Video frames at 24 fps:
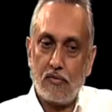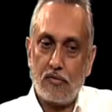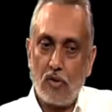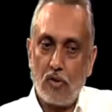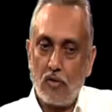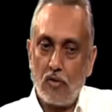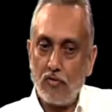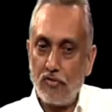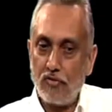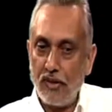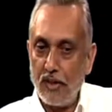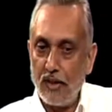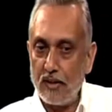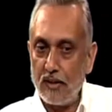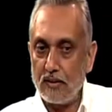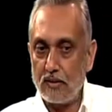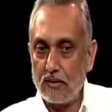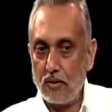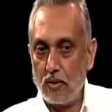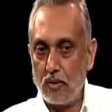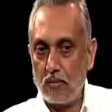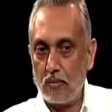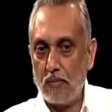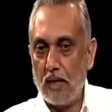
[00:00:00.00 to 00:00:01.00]
from where
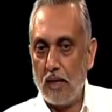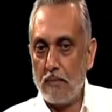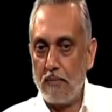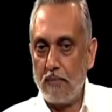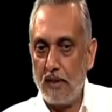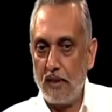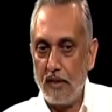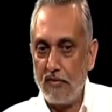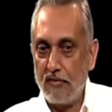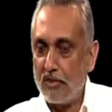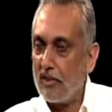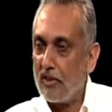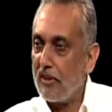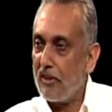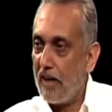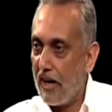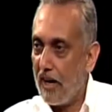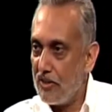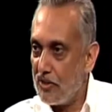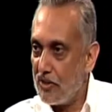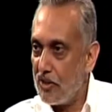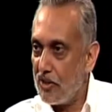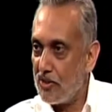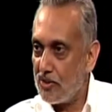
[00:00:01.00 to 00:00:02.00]
my behavior
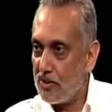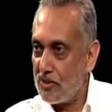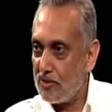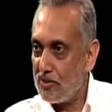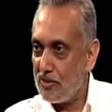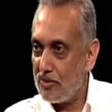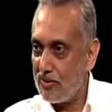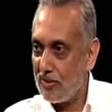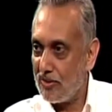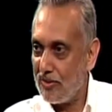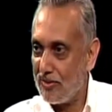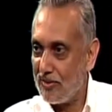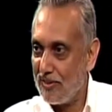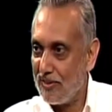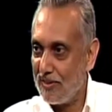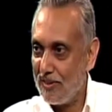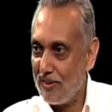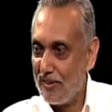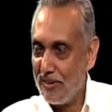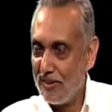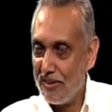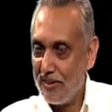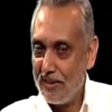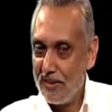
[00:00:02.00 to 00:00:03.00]
arises,
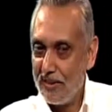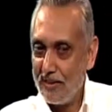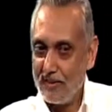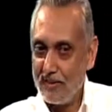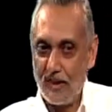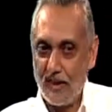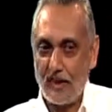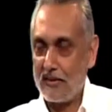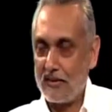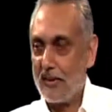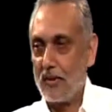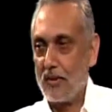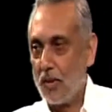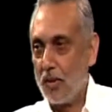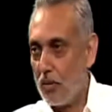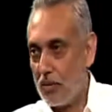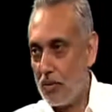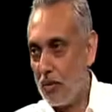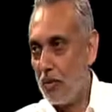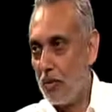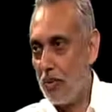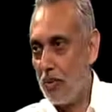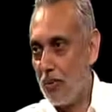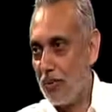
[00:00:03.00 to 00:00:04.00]
that they
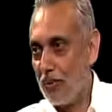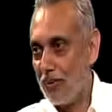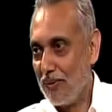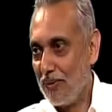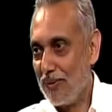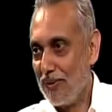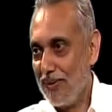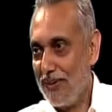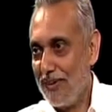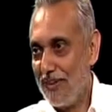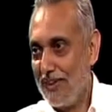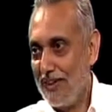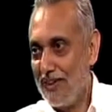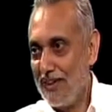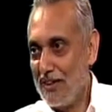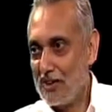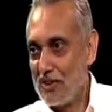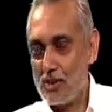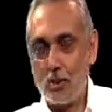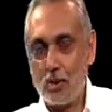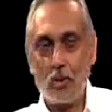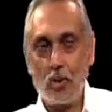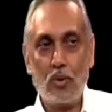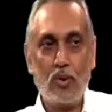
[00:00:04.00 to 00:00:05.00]
don't know.
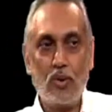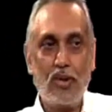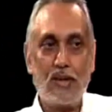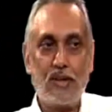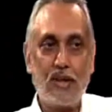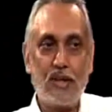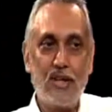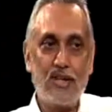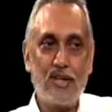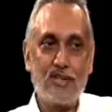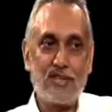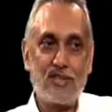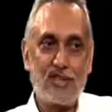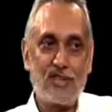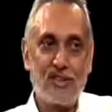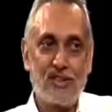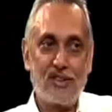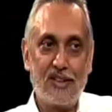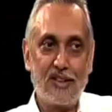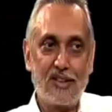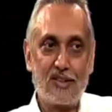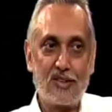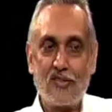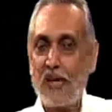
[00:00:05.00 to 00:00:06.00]
So
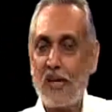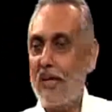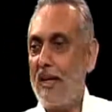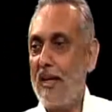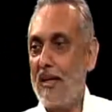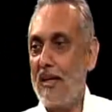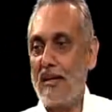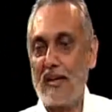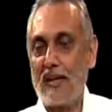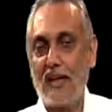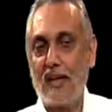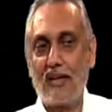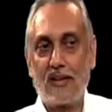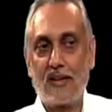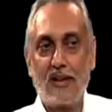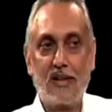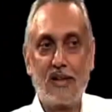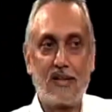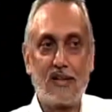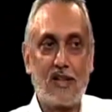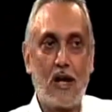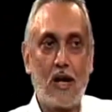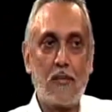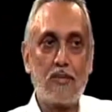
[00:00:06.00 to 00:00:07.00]

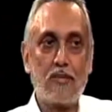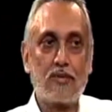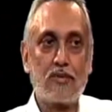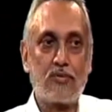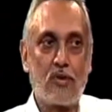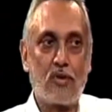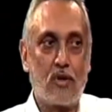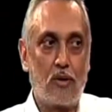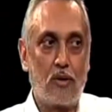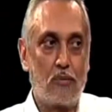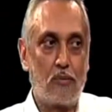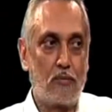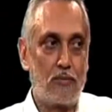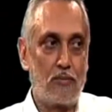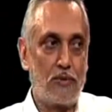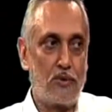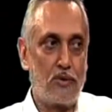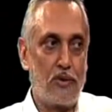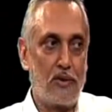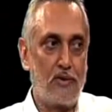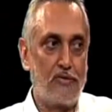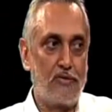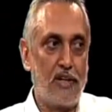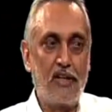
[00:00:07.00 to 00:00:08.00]
it comes from
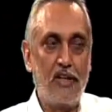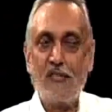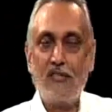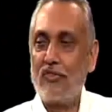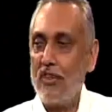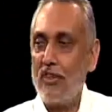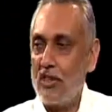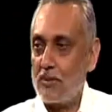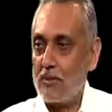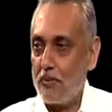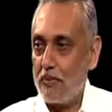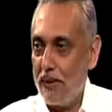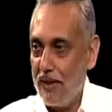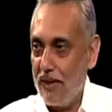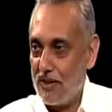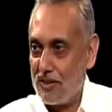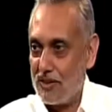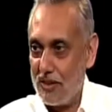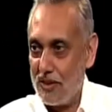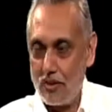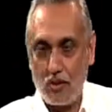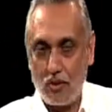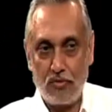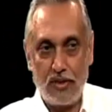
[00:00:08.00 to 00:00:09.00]
a very free
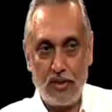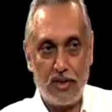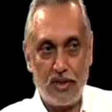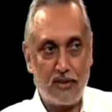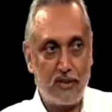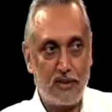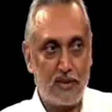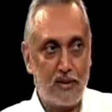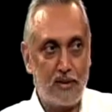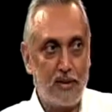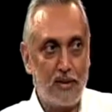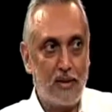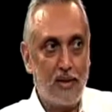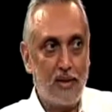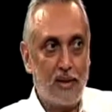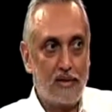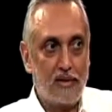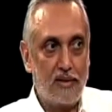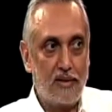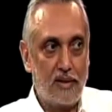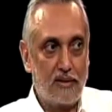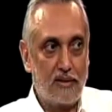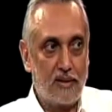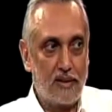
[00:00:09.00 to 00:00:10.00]
space, where
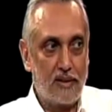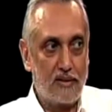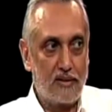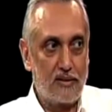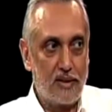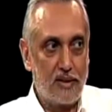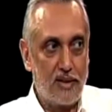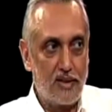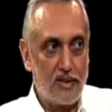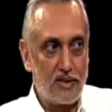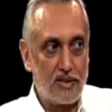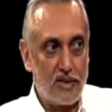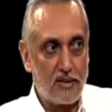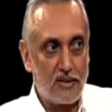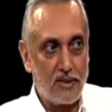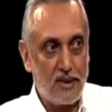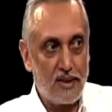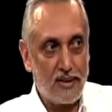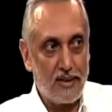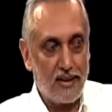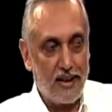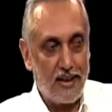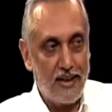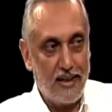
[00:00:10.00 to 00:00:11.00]
there is
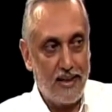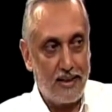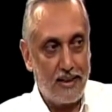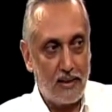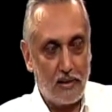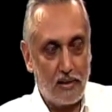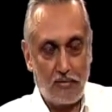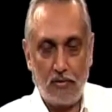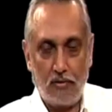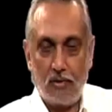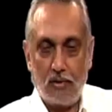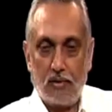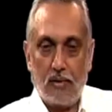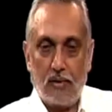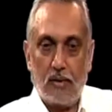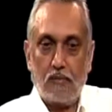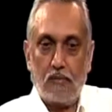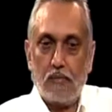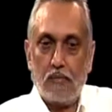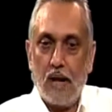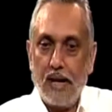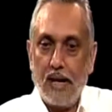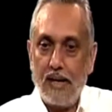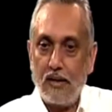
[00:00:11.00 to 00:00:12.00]
nothing like
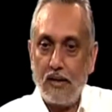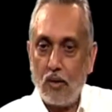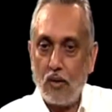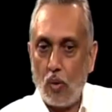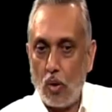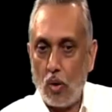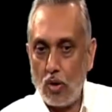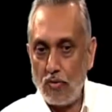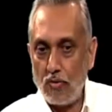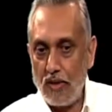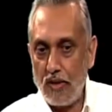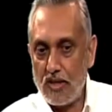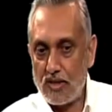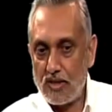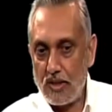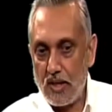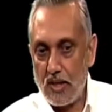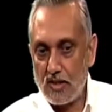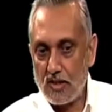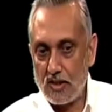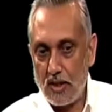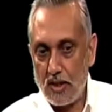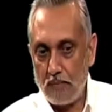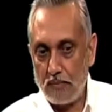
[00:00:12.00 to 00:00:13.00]
a mind always
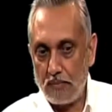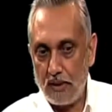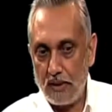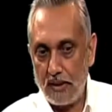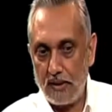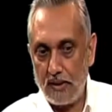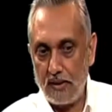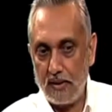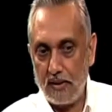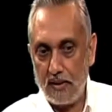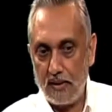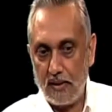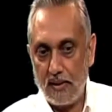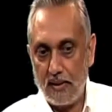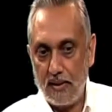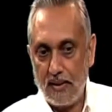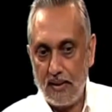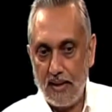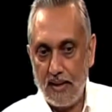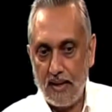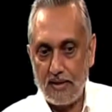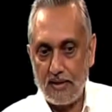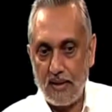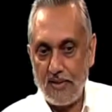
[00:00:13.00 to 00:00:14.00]
does something
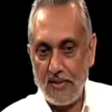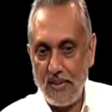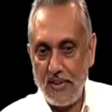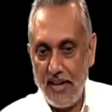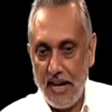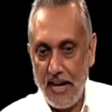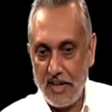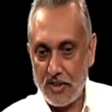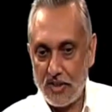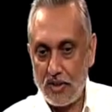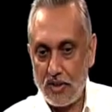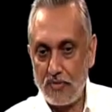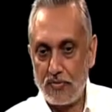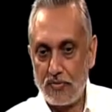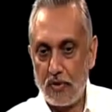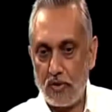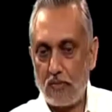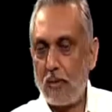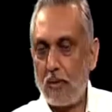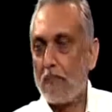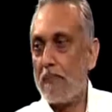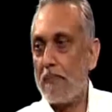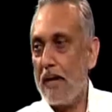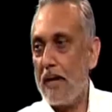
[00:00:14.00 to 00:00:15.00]
as a reaction
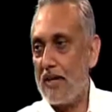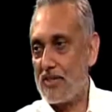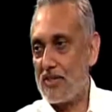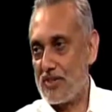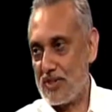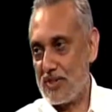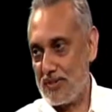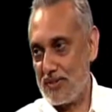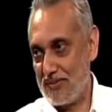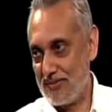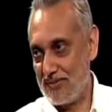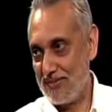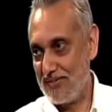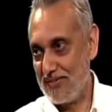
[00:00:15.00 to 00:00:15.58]
from a past.